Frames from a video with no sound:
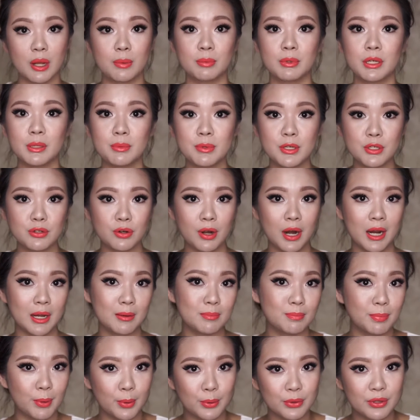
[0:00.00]
I'm going to be
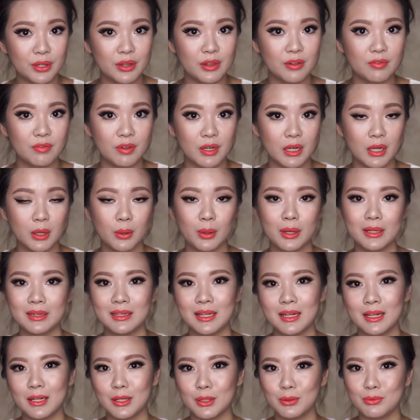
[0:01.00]
trying both in the video and
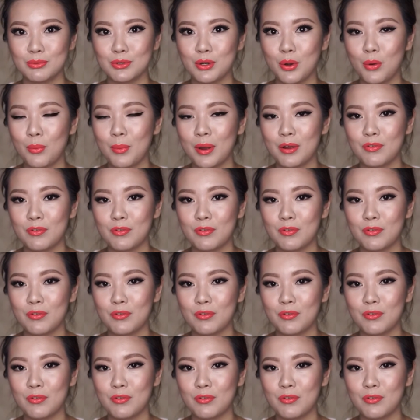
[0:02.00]
letting you know